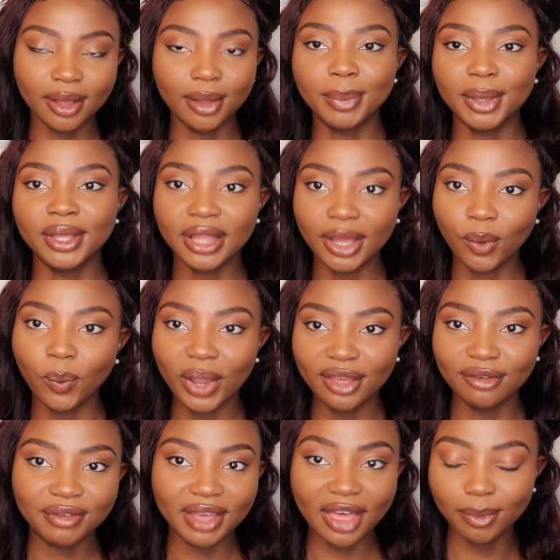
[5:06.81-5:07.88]
a bit like
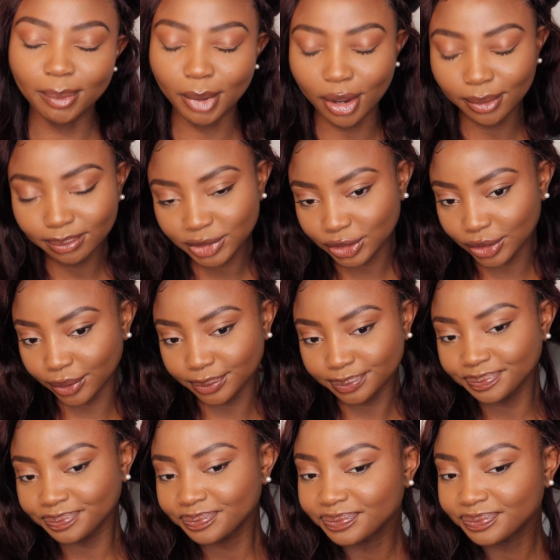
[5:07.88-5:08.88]
wavy at the bottom. So